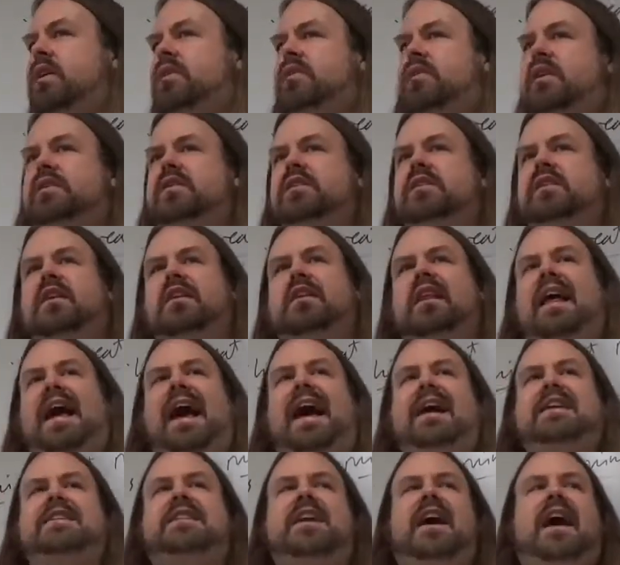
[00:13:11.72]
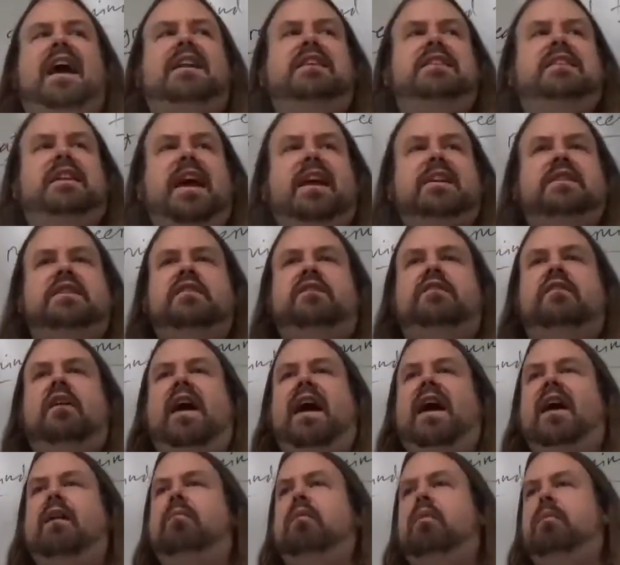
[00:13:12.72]
This is the last
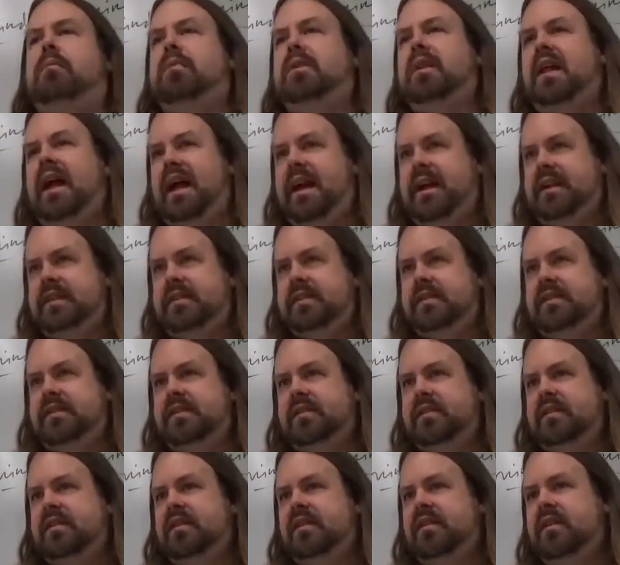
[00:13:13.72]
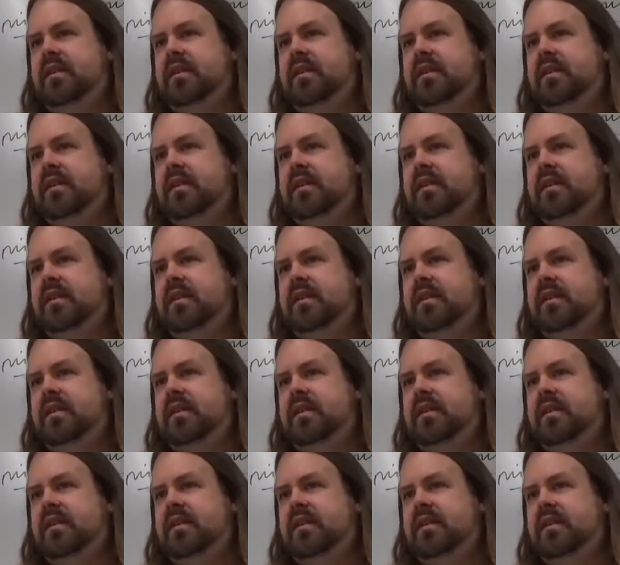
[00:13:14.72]
identifiable place